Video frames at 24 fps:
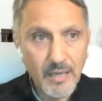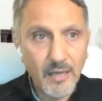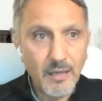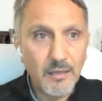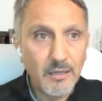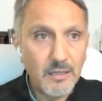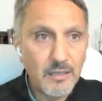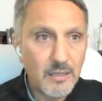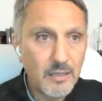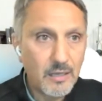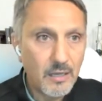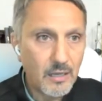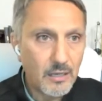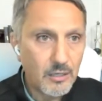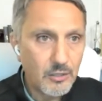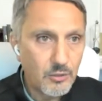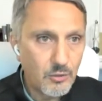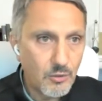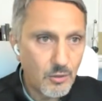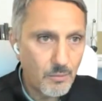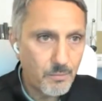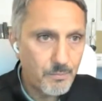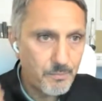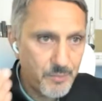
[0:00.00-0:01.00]
the
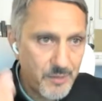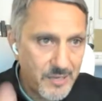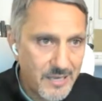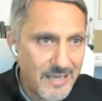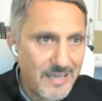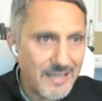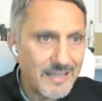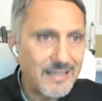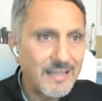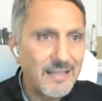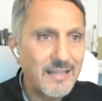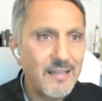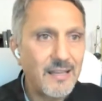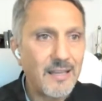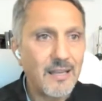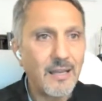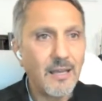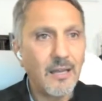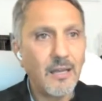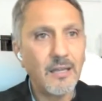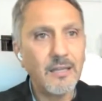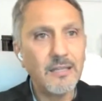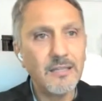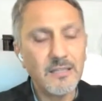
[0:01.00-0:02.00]

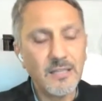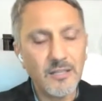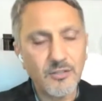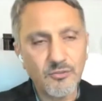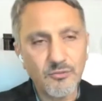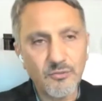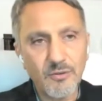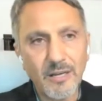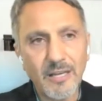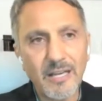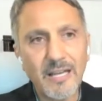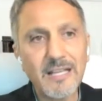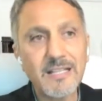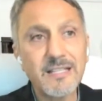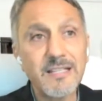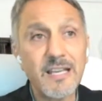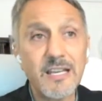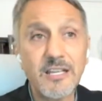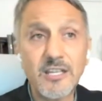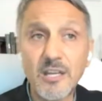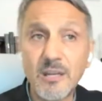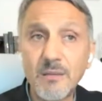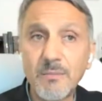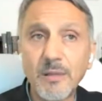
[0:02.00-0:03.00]
European
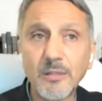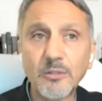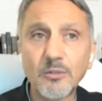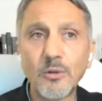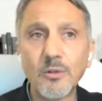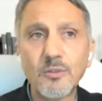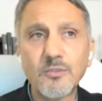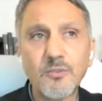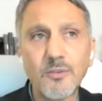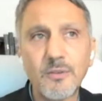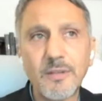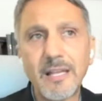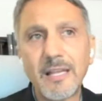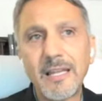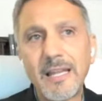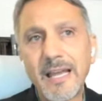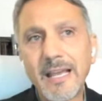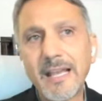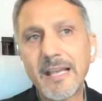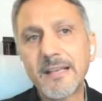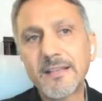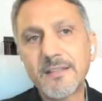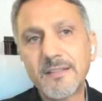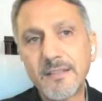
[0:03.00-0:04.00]
industrialization, but
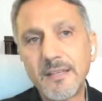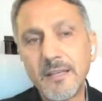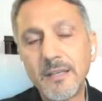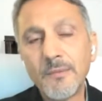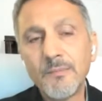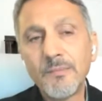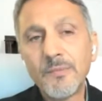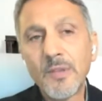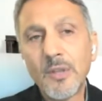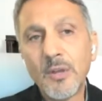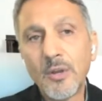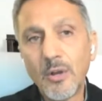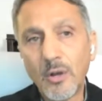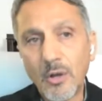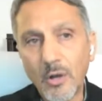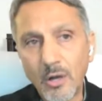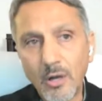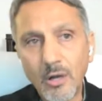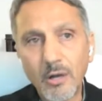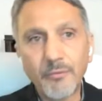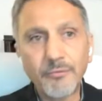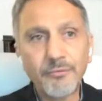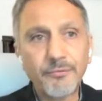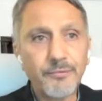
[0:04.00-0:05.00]
also the legacy
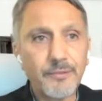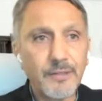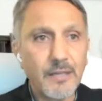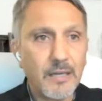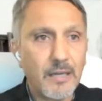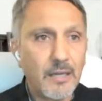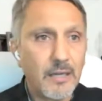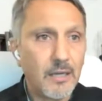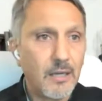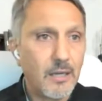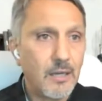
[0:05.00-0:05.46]
of